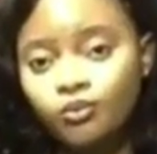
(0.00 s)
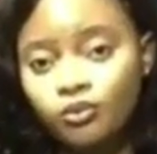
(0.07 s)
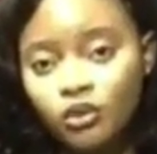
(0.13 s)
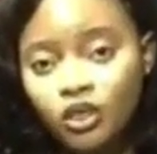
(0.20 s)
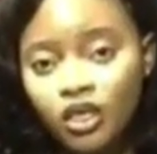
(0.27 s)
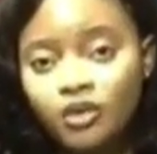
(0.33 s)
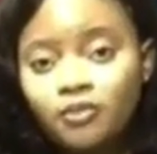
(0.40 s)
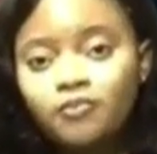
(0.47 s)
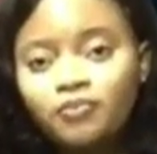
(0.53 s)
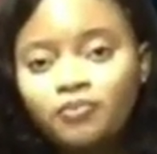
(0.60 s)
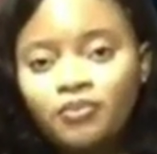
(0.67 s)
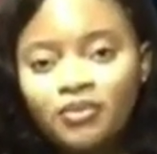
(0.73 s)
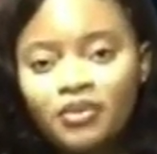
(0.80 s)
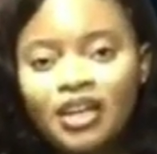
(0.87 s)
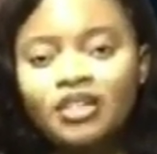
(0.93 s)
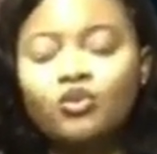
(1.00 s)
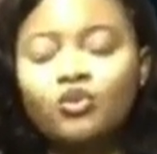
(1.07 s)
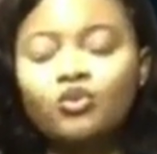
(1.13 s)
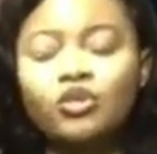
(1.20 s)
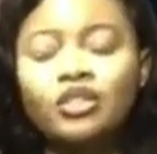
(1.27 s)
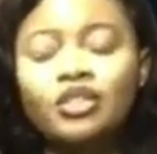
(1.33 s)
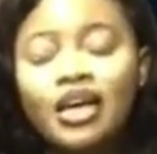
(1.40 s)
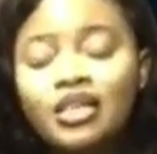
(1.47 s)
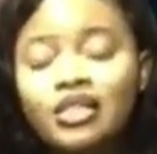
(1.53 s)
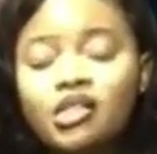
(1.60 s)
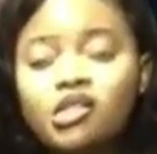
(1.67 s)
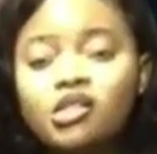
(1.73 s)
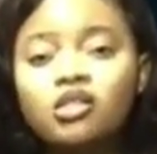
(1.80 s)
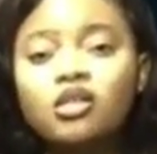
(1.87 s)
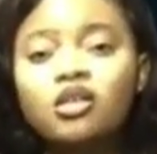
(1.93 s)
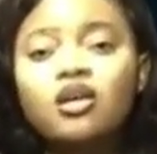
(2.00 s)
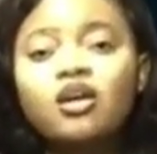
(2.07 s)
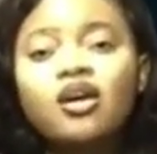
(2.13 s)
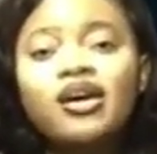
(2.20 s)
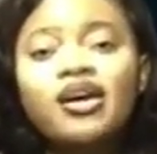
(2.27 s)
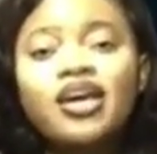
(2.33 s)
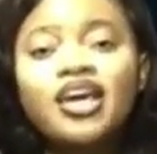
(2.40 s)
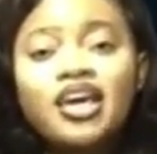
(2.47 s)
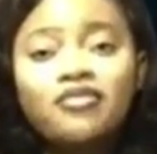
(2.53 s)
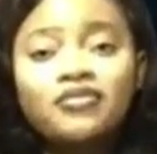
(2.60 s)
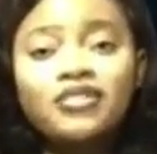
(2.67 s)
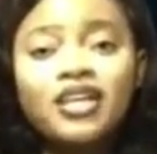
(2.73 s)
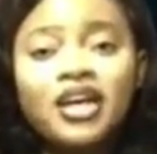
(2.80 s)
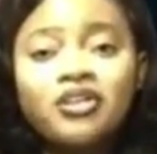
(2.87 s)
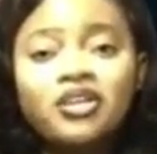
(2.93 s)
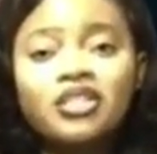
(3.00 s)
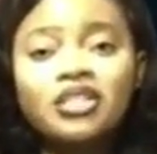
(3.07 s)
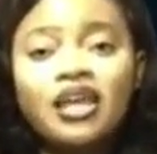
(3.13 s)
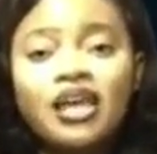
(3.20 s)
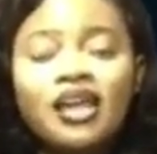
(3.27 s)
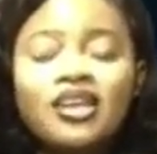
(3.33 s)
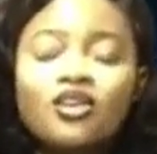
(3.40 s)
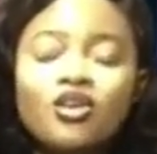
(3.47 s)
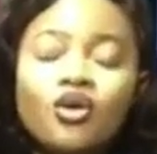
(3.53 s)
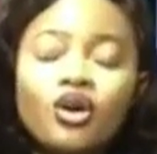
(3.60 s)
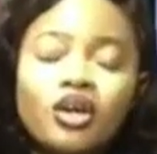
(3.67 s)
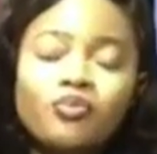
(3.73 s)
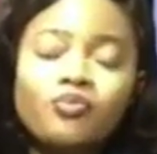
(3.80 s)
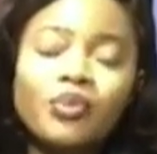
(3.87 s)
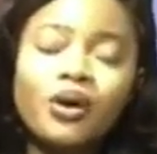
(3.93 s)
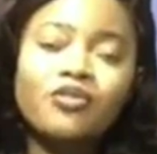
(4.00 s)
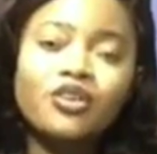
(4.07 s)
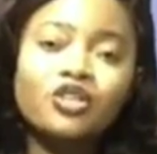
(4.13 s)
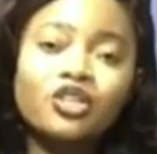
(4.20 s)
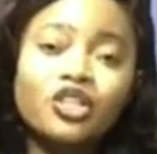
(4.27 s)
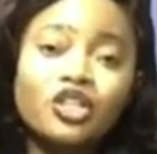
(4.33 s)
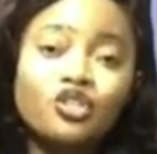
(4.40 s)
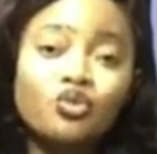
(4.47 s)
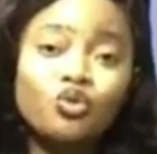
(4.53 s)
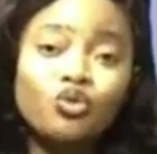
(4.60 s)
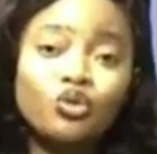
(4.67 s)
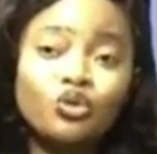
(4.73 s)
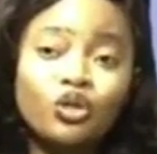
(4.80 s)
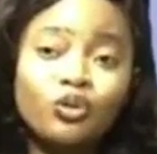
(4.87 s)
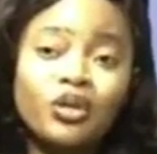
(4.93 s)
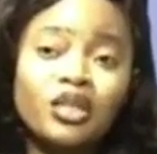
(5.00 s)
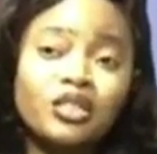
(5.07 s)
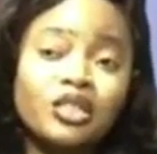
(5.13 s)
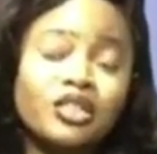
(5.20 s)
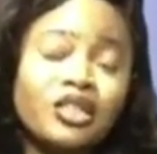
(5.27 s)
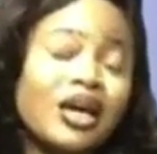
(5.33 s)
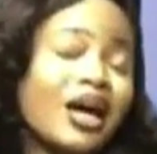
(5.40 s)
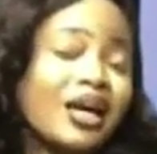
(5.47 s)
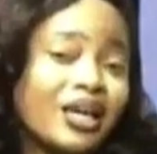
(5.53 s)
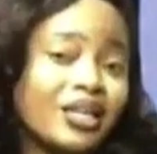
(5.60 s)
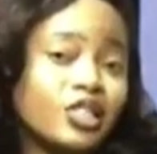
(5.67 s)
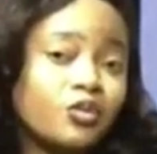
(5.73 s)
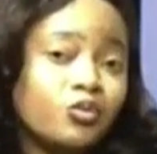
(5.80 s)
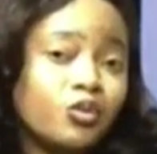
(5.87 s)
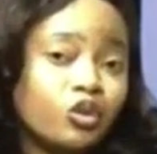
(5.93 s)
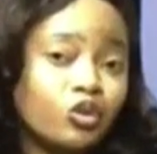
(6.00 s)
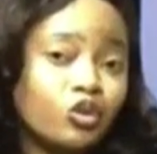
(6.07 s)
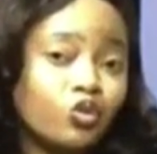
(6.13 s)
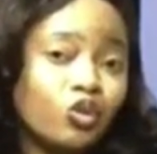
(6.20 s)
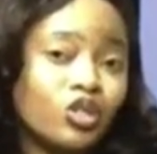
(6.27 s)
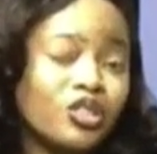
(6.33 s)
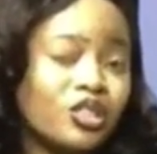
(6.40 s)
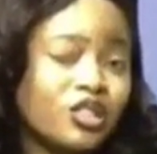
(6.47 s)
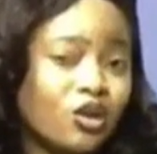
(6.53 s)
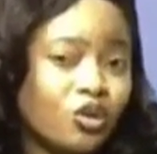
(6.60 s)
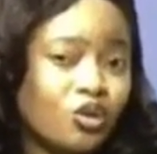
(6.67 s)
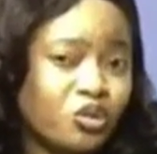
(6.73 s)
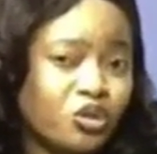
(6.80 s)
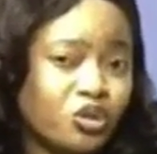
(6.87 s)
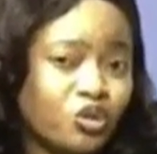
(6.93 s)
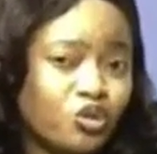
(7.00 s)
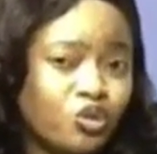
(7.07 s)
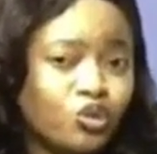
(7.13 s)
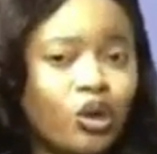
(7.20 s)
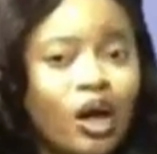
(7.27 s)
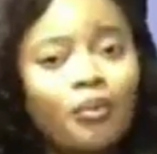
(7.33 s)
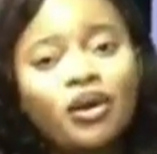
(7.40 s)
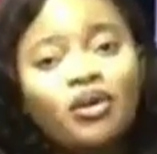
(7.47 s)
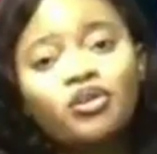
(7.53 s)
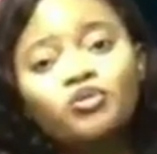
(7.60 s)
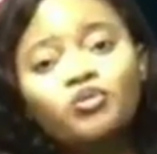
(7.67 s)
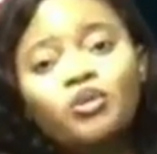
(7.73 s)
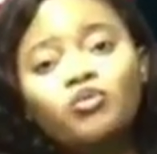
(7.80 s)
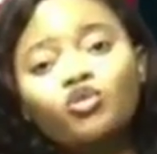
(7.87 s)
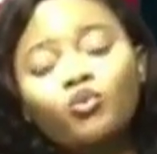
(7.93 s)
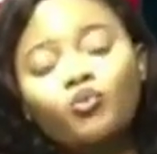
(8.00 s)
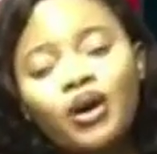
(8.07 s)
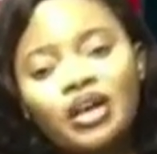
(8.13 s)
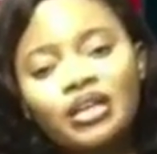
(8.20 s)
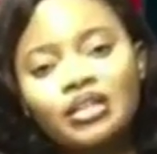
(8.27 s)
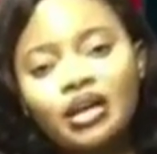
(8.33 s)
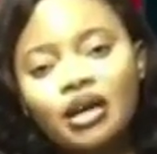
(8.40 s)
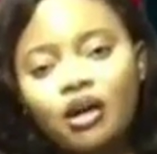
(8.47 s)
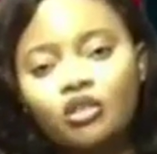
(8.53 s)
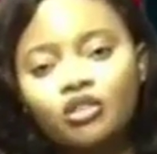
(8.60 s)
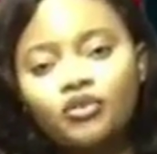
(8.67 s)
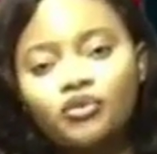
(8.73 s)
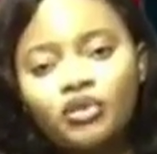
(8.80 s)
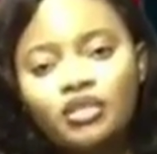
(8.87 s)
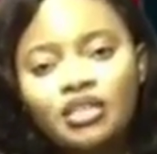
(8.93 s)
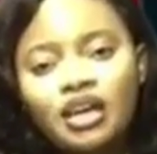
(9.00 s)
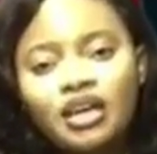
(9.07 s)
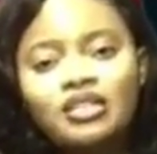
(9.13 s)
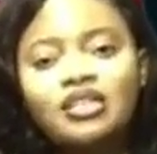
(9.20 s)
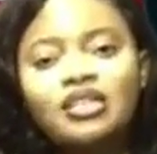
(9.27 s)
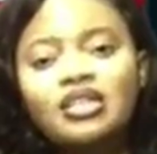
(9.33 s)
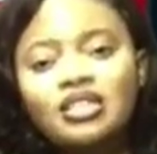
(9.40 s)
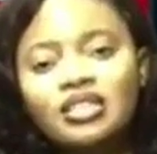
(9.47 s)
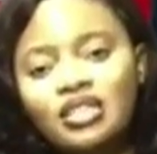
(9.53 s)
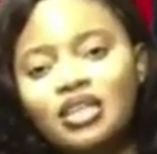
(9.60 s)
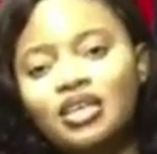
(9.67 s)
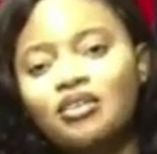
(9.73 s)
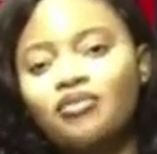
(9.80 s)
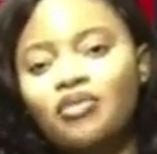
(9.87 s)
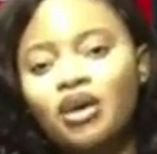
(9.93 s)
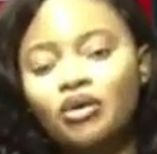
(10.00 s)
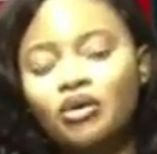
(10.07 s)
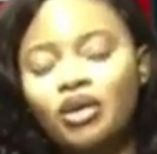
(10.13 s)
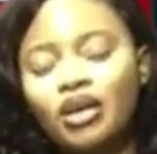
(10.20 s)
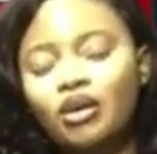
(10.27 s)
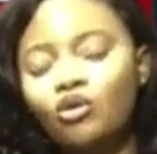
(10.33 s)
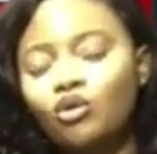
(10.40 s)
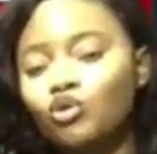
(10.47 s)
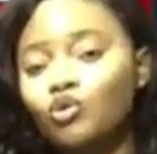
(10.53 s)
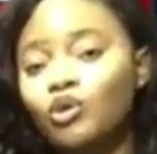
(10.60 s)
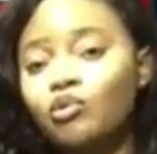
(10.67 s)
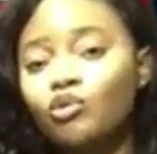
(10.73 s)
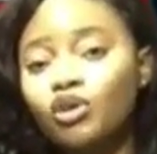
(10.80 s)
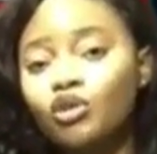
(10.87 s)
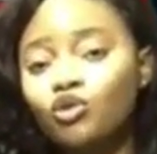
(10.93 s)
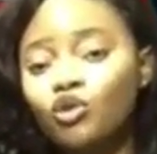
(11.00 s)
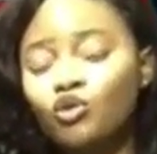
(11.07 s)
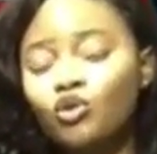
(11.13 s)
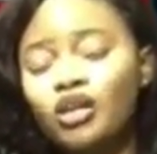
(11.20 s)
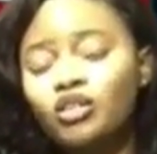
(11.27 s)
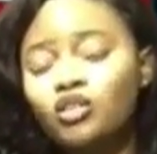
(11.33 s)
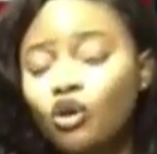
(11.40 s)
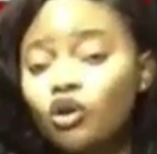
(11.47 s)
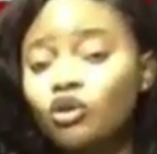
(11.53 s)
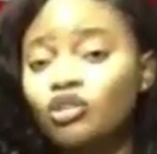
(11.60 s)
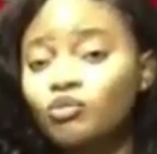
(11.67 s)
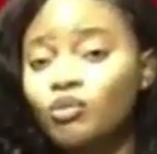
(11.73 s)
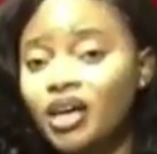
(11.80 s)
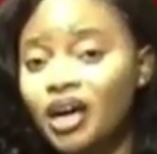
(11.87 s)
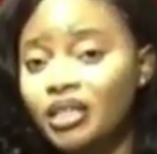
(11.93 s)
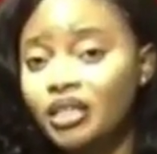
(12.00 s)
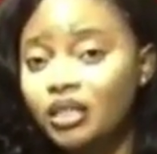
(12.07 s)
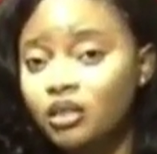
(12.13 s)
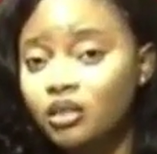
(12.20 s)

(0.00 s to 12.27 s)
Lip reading: Okay, that's one. Next is, if there is any, okay, peradventure there's no hold up. Let's say the car gets spoiled. What's the second option? Am I going to be able to park the car on the roadside, take a vehicle and go to where I'm going to, or do I need to call the mechanic?